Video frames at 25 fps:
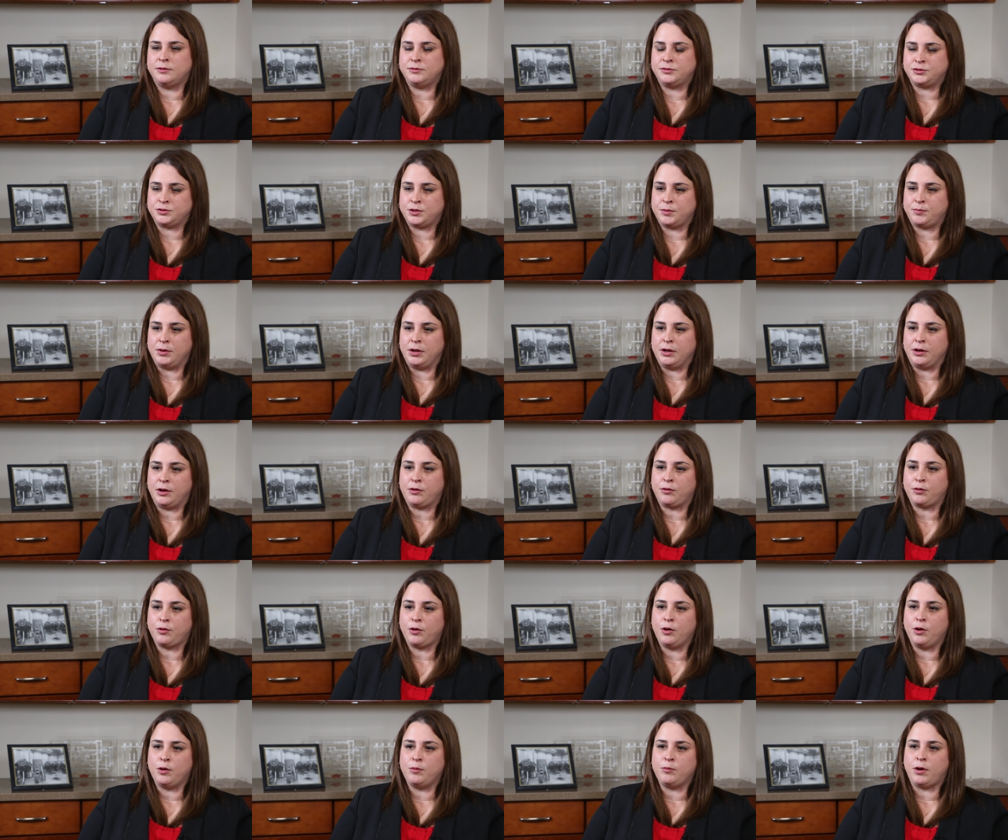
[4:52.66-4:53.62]
of stripping
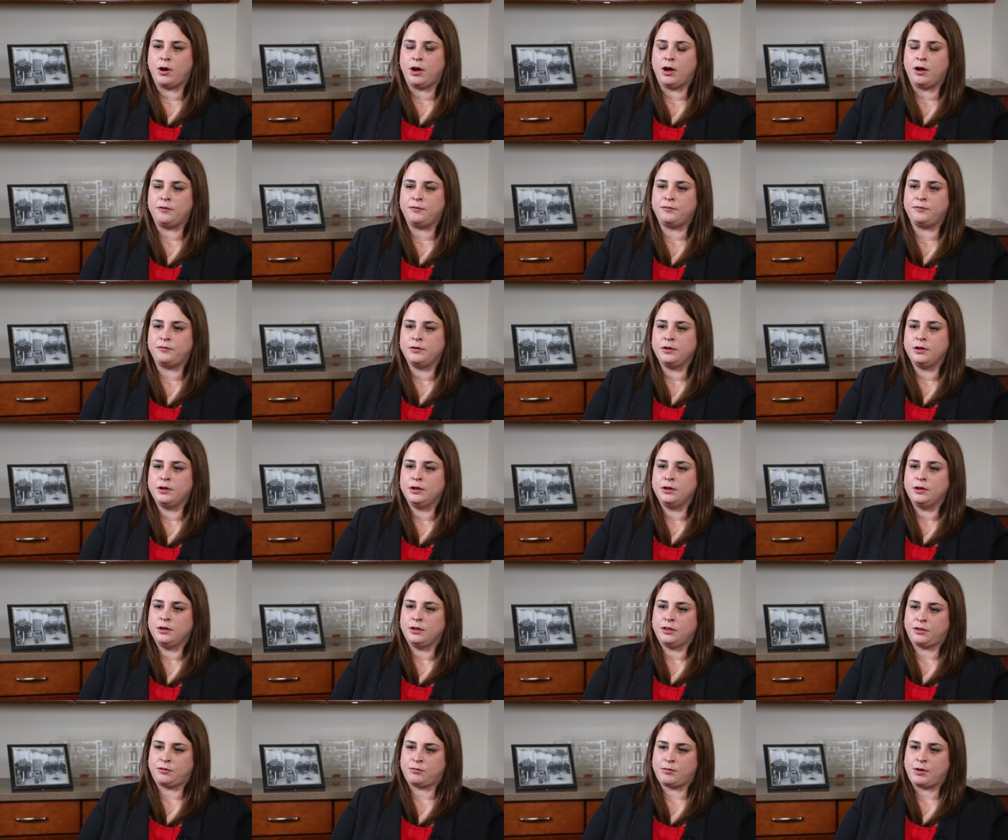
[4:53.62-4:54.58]
chrome off
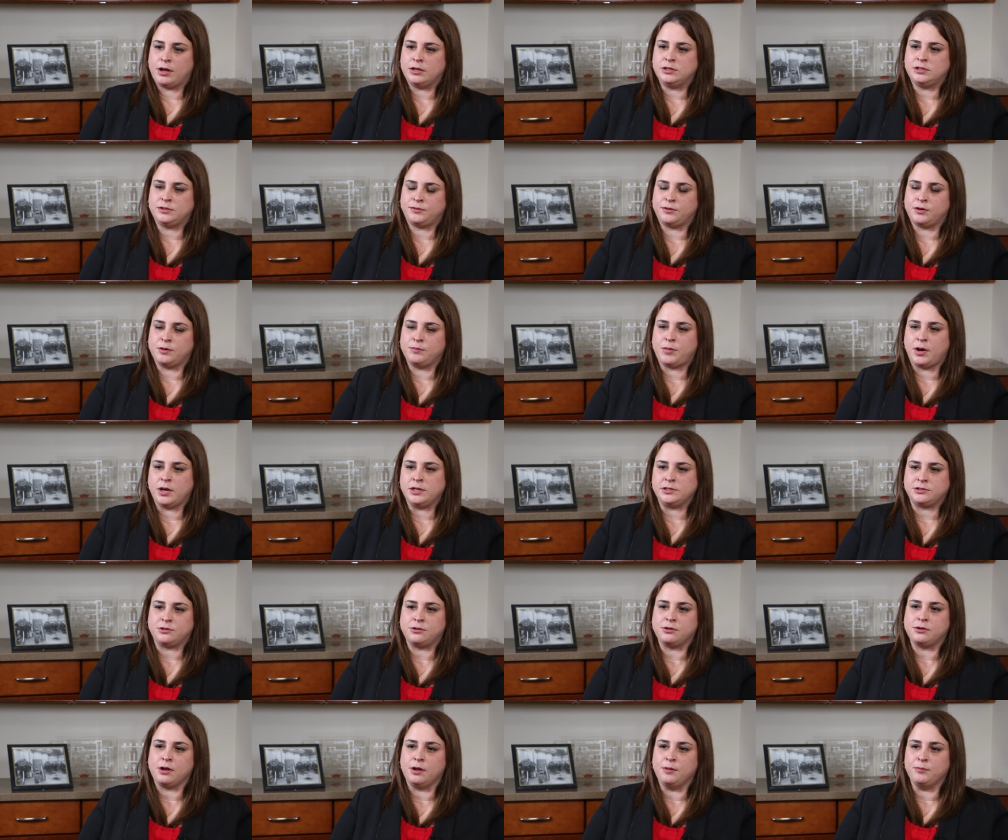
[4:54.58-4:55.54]
threads for a
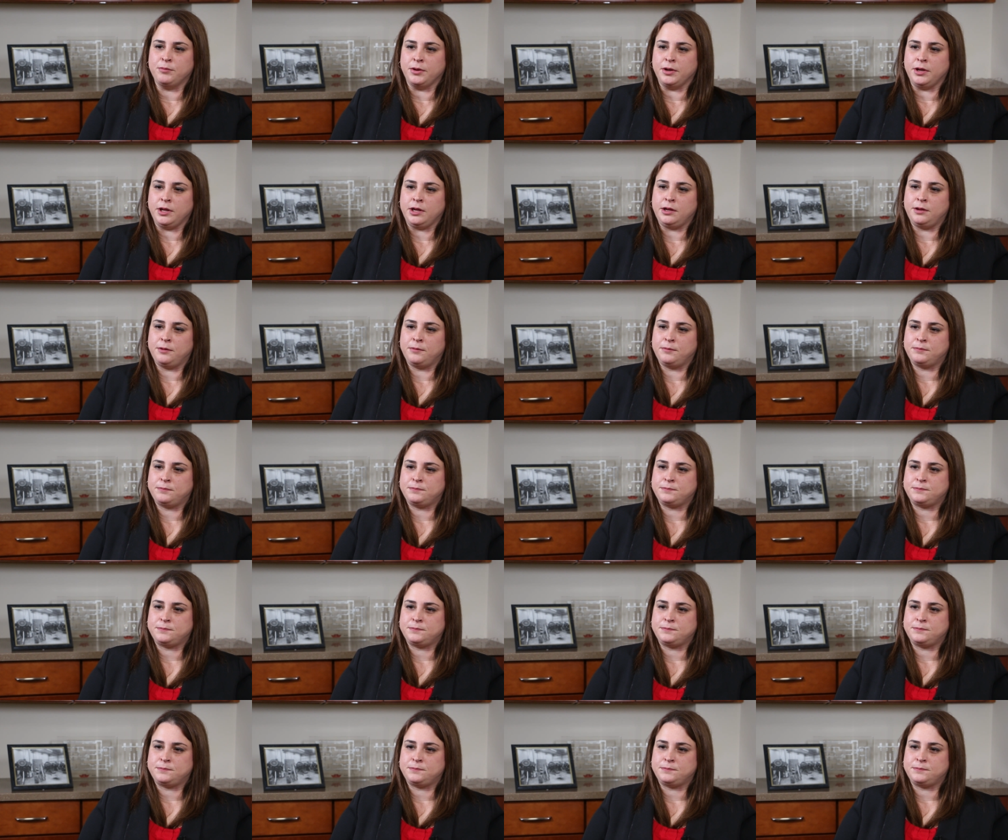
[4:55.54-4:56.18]
bicycle company.